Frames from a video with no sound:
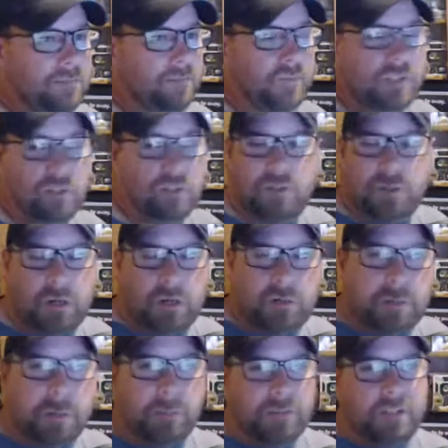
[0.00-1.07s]

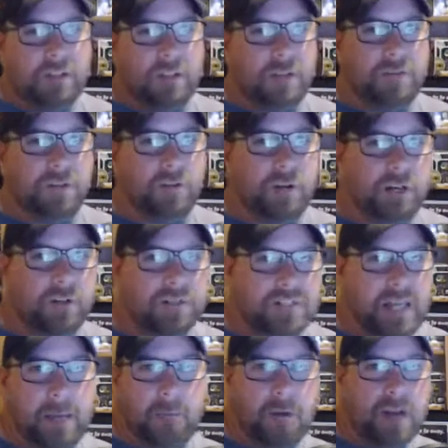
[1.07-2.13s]
there's people to your left and your right,
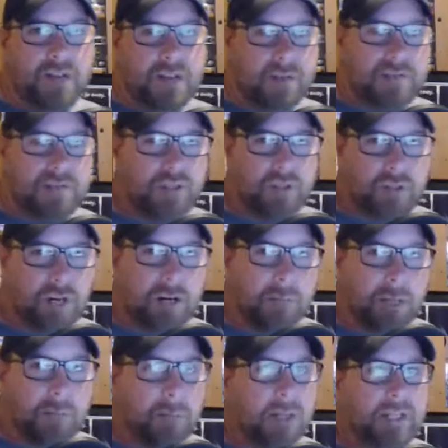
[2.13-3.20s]
because campgrounds obviously they're trying to
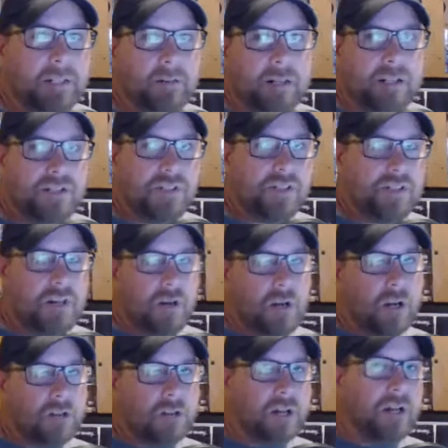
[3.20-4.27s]
make money, right? So they're
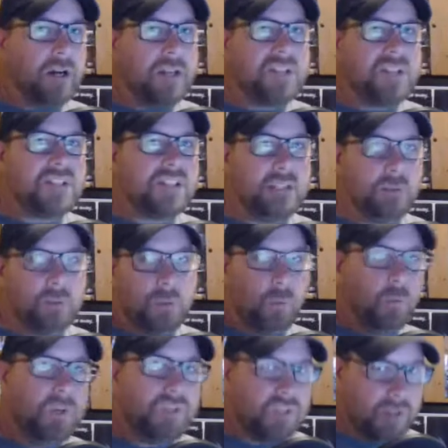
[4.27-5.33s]
not trying to isolate you in the
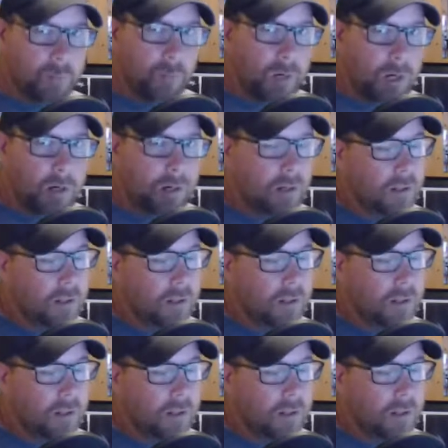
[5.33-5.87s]
woods somewhere.